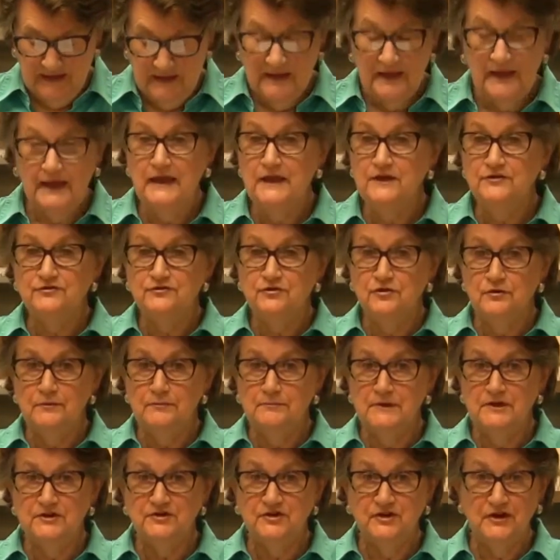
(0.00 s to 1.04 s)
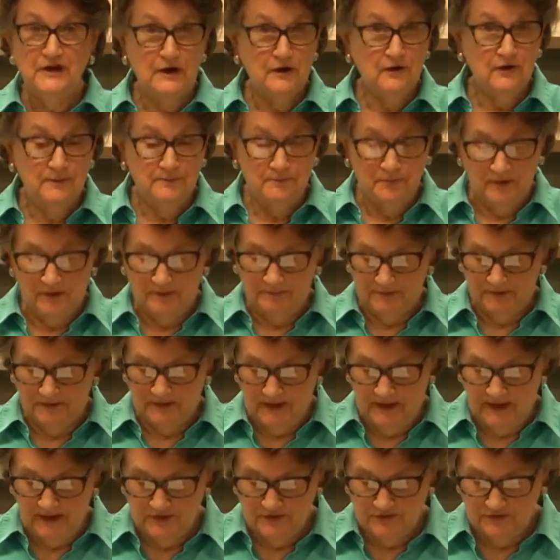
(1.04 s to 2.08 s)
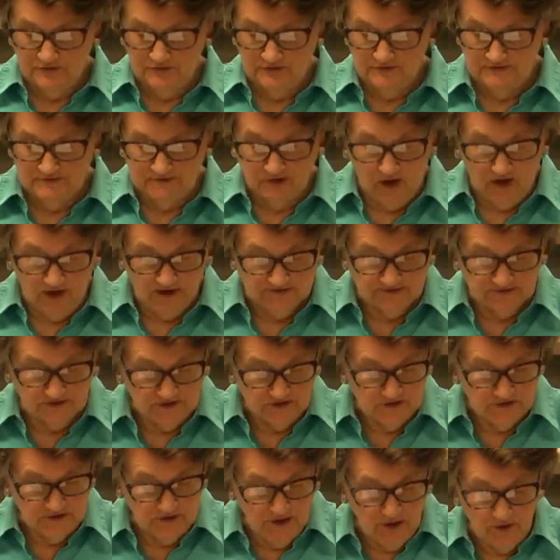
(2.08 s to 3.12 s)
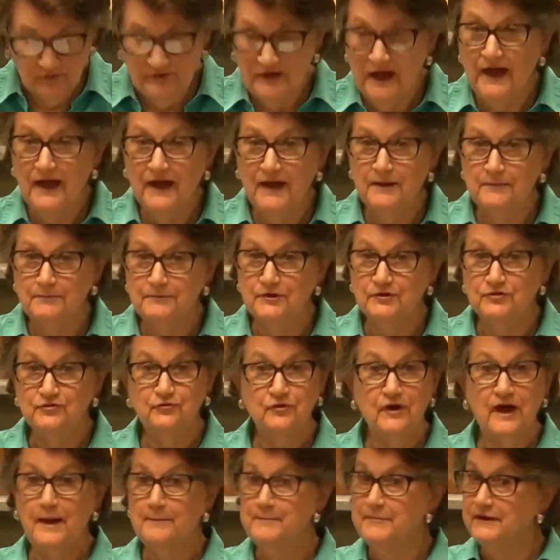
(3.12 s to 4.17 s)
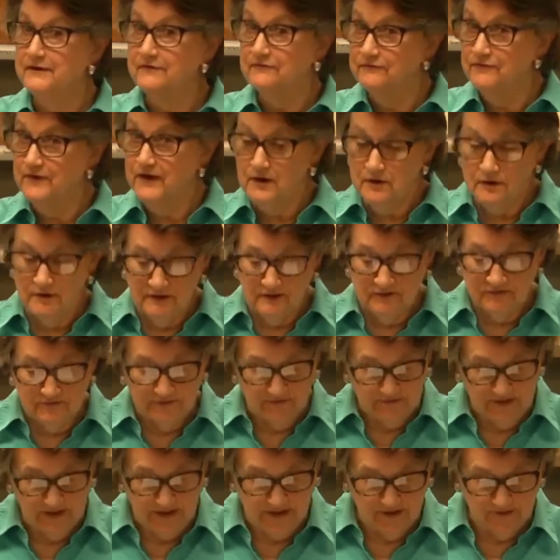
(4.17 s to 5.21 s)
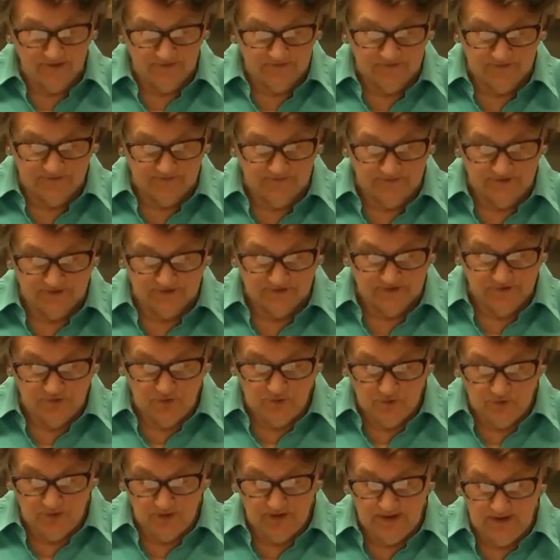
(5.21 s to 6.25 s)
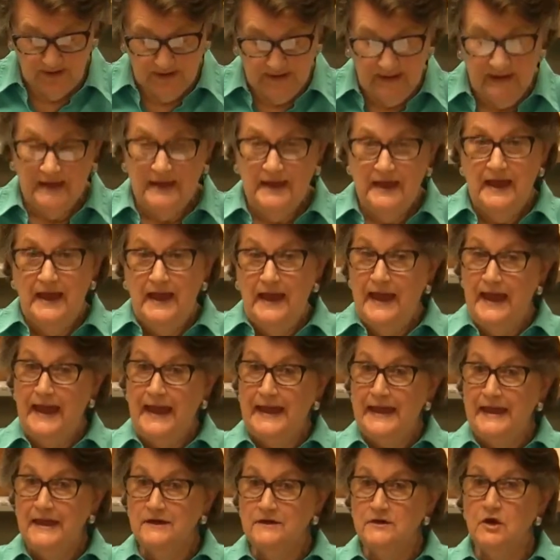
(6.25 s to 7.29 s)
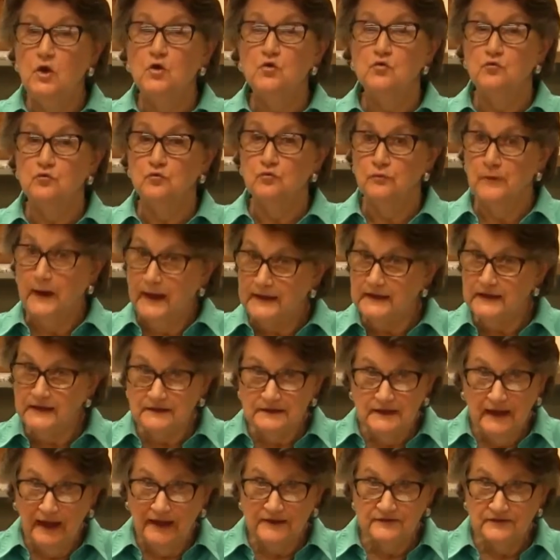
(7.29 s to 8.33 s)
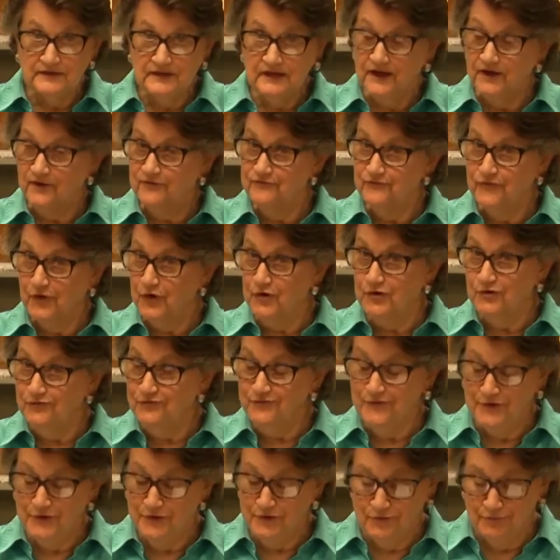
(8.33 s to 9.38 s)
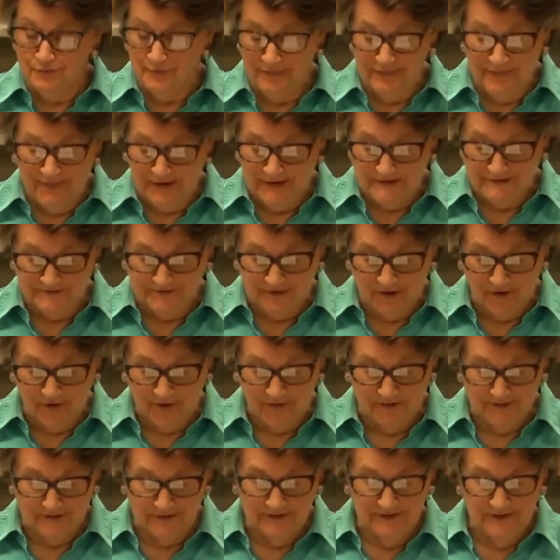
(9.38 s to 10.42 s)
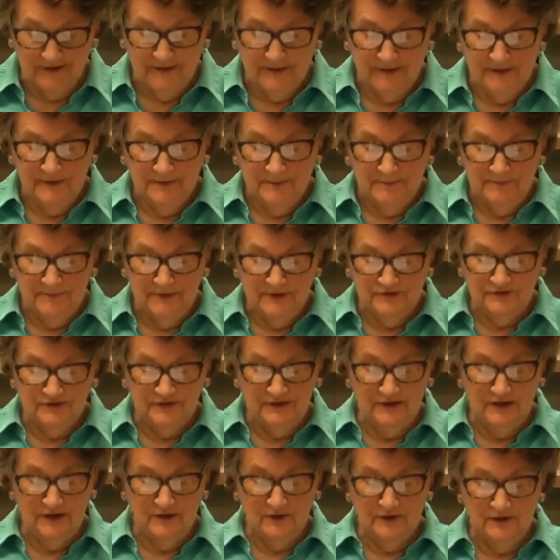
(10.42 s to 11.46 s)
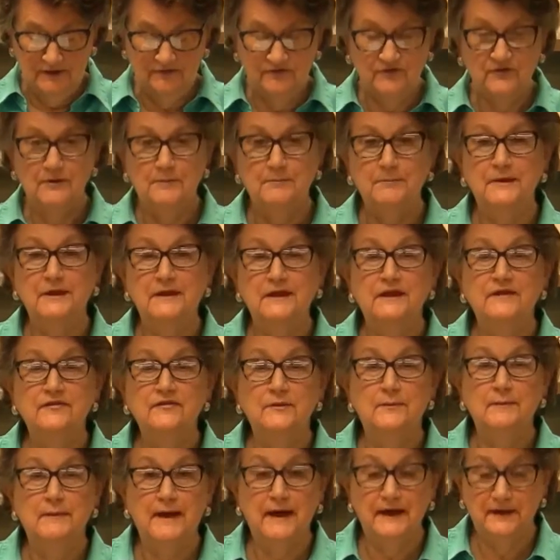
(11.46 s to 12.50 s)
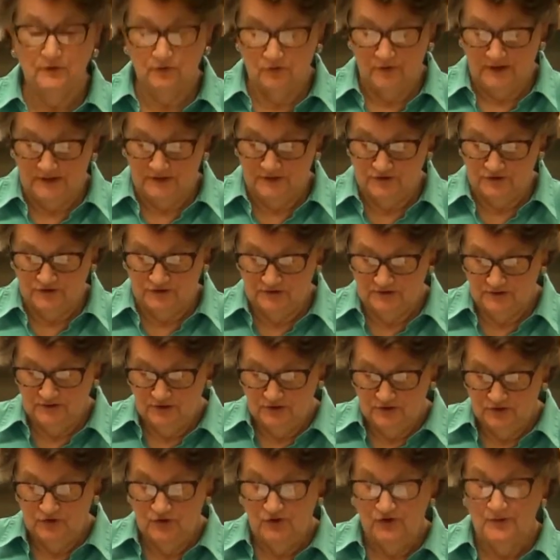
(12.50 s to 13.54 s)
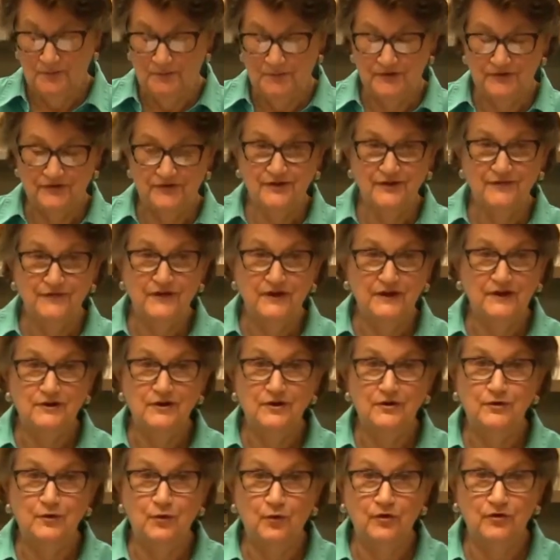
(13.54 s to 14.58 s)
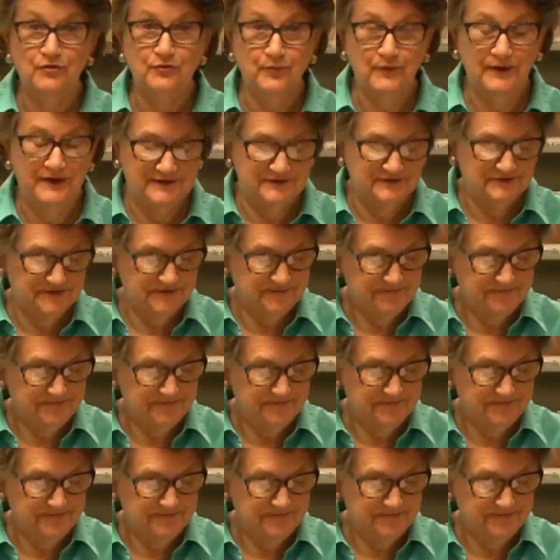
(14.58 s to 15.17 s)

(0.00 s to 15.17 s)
Eastern missionary publications lost no time describing various accounts of this story, and recognizing a fertile field when they saw it, missionaries began the migration to the Pacific Northwest.